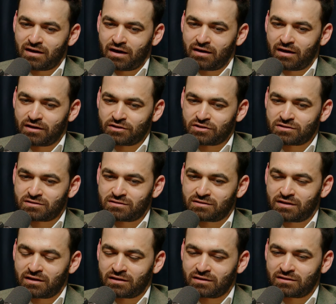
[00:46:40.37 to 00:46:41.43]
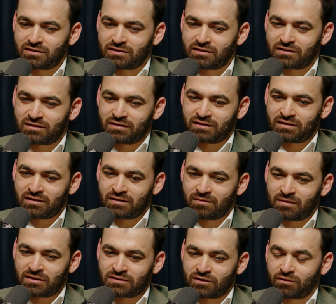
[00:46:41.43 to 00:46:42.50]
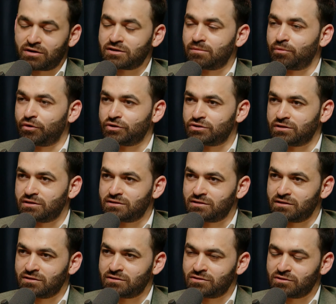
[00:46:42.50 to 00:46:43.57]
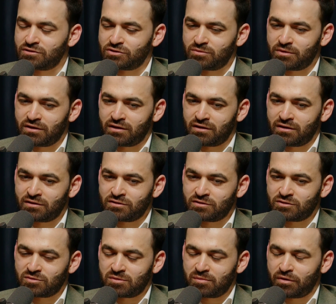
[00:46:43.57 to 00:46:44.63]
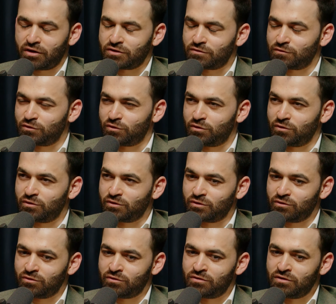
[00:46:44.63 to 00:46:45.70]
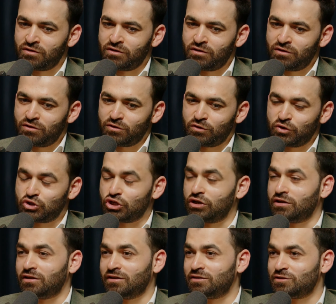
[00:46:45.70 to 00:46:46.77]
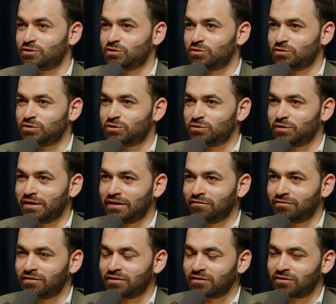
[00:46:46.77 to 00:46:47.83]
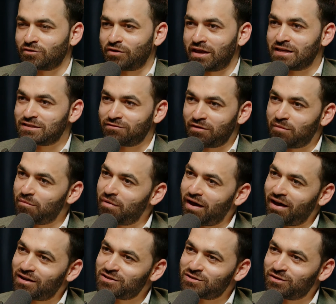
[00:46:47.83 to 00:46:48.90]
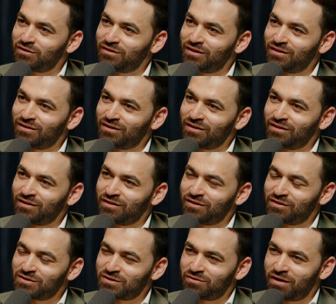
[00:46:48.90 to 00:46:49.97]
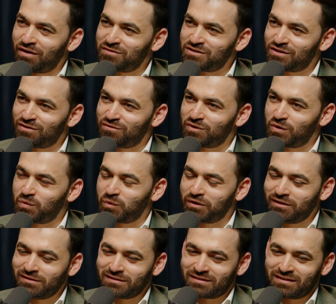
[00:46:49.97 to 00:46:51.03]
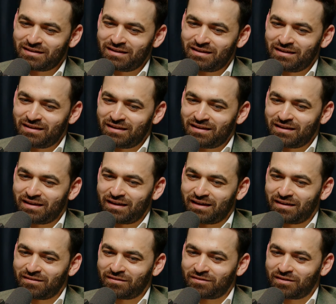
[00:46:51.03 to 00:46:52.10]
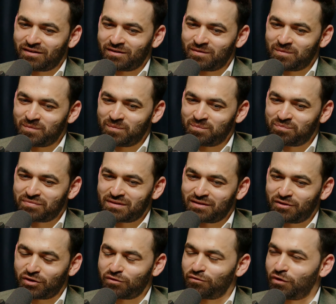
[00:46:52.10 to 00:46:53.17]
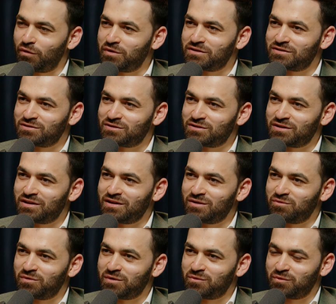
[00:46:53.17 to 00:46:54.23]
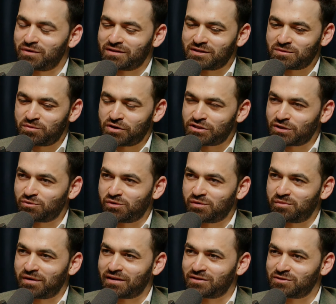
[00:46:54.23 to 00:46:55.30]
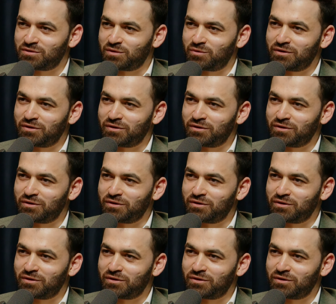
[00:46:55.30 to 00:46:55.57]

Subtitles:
I just think it's a great opportunity to be here, to be part of your journey to leave a creative impact in the surrounding of your world, and looking forward to see what this project will bring to the